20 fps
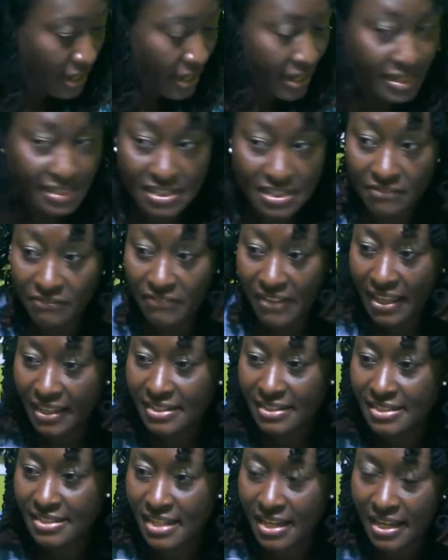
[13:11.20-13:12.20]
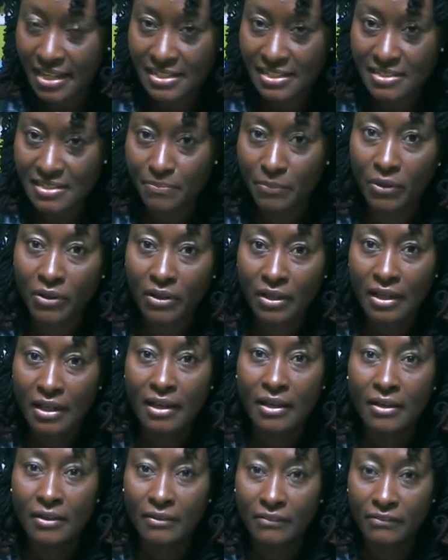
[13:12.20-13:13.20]
is a Valentine's book.
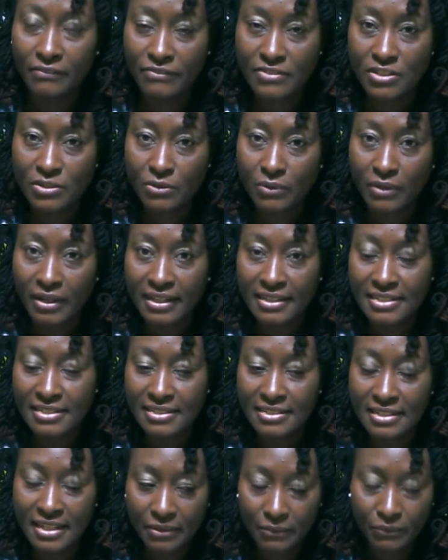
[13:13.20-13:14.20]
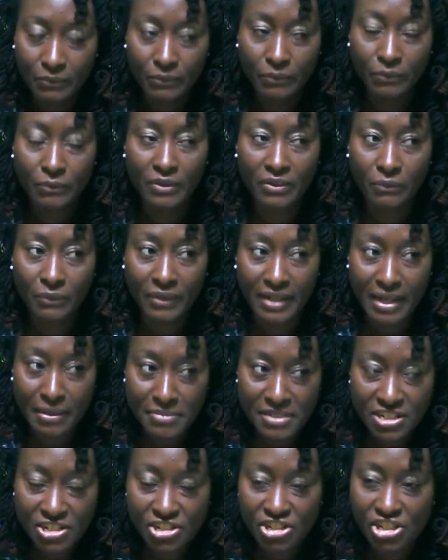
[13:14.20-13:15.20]
So when I'm
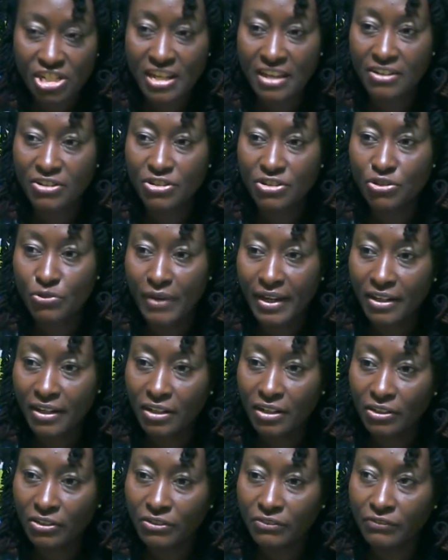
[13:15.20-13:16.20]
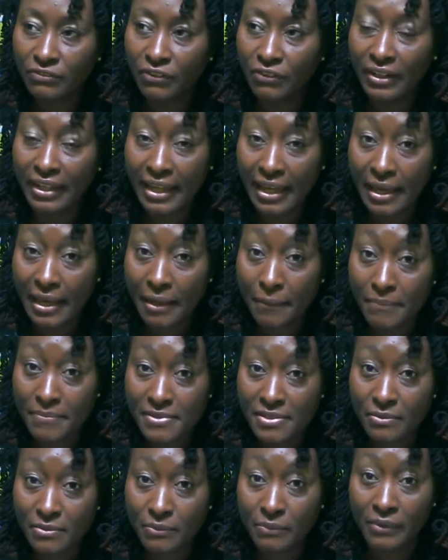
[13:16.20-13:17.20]
teaching, I try to look for
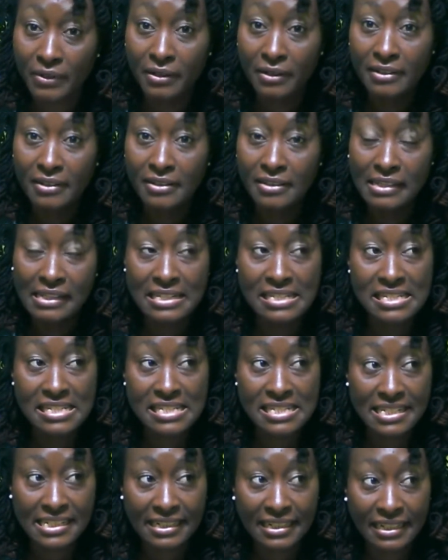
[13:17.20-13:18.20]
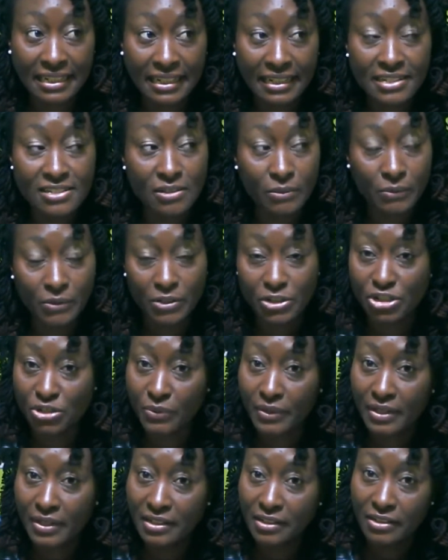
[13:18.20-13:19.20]
gaps where it's needed. So we're
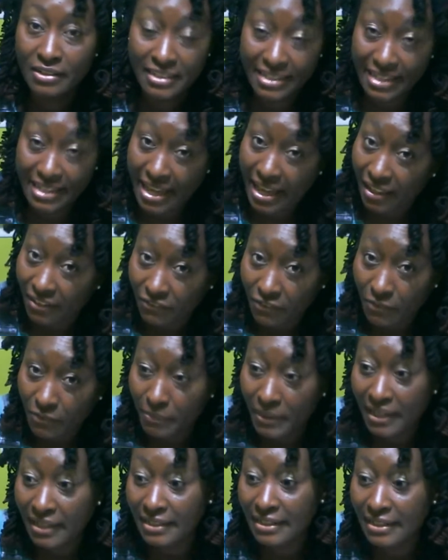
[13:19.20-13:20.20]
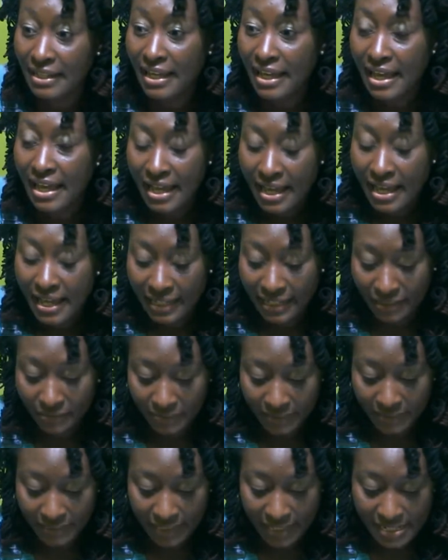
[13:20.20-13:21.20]
doing the alphabet, and I
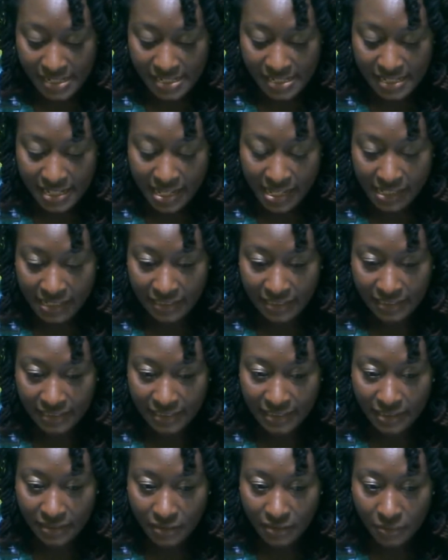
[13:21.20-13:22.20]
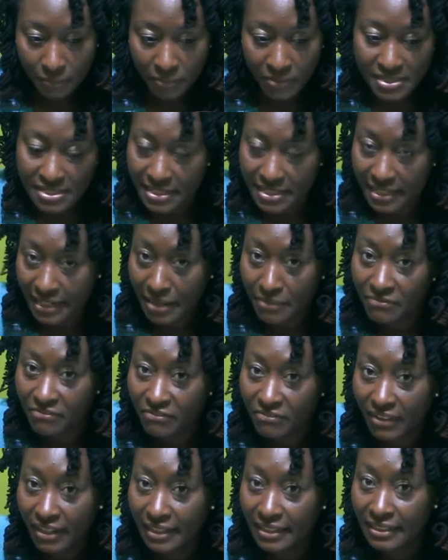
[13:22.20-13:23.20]
realized that the books that I'm
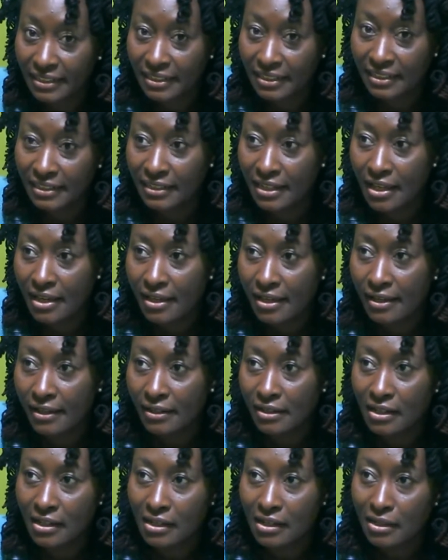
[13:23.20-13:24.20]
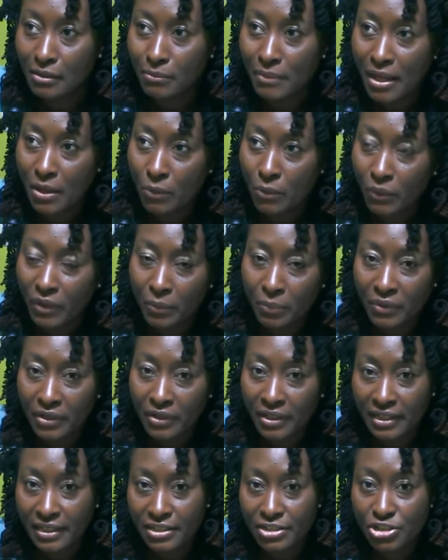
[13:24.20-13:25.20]
finding, I want to put
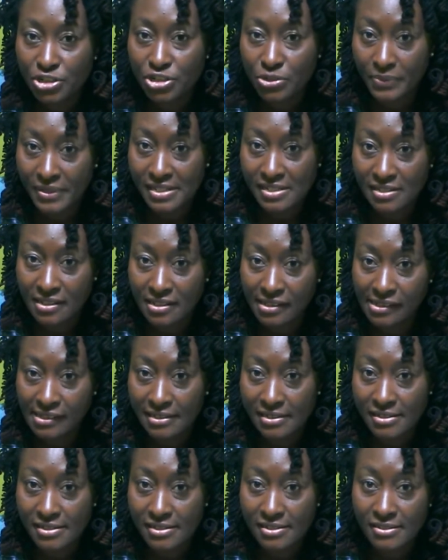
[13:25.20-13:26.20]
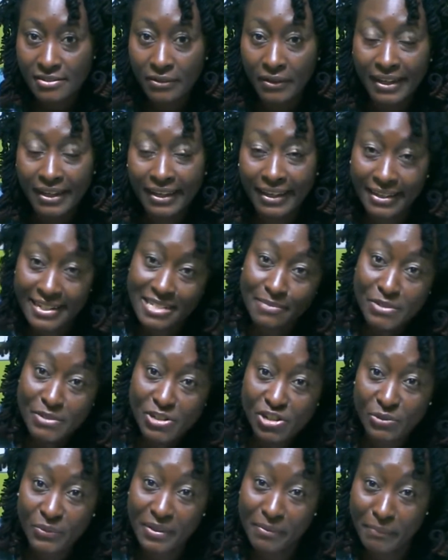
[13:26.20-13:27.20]
a little twist on it, so
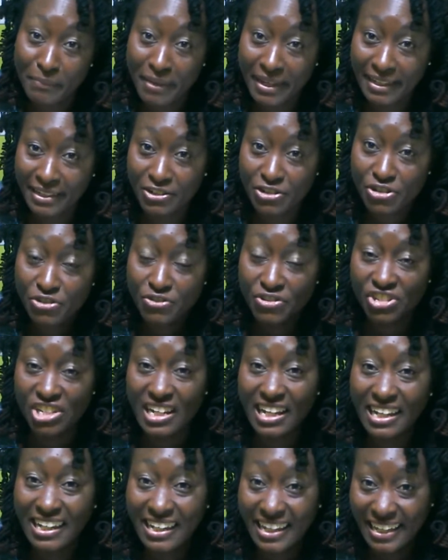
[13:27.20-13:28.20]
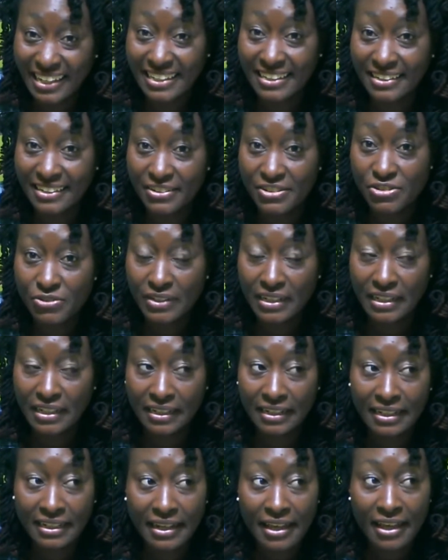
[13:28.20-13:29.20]
especially with my illustration, I like illustrating
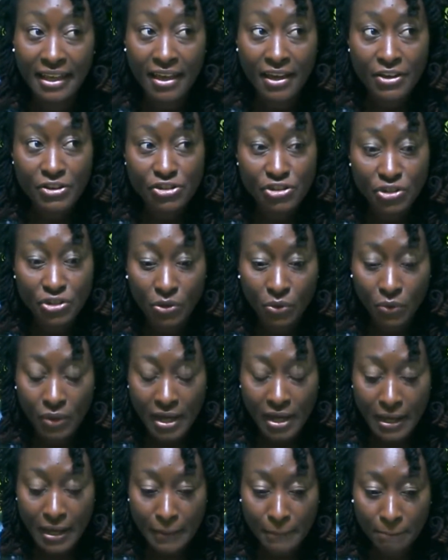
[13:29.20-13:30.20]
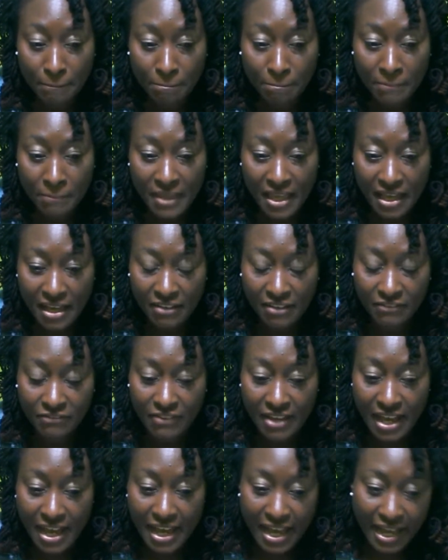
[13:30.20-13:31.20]
it. So I've
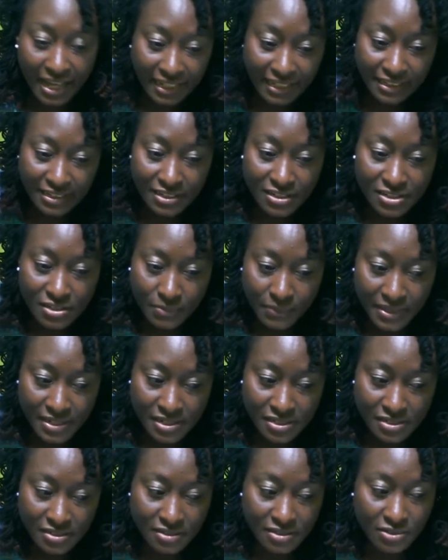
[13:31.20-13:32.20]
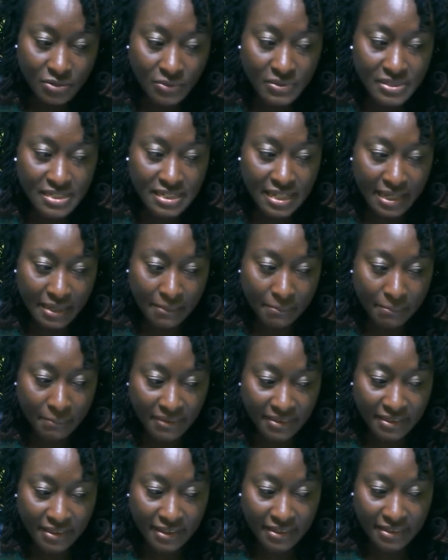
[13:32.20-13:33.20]
added a twist, so it's
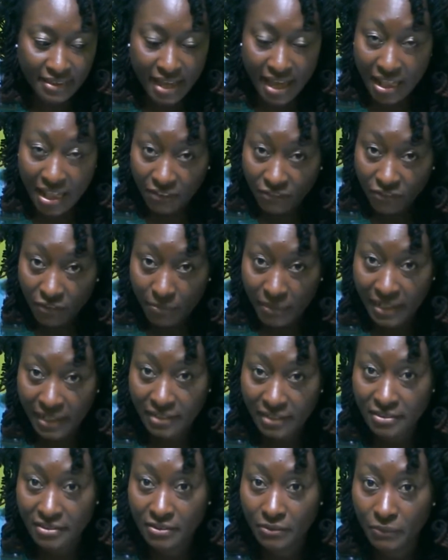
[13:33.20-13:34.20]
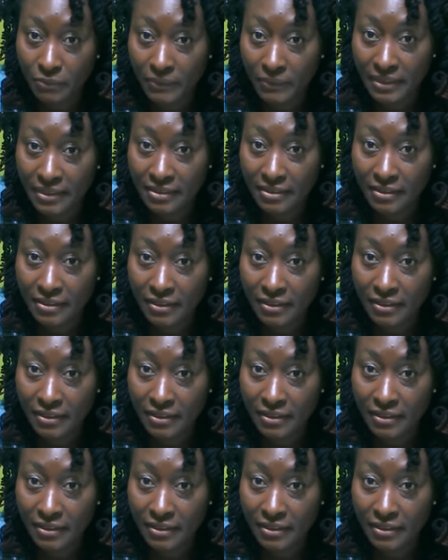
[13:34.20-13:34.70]
the alphabet with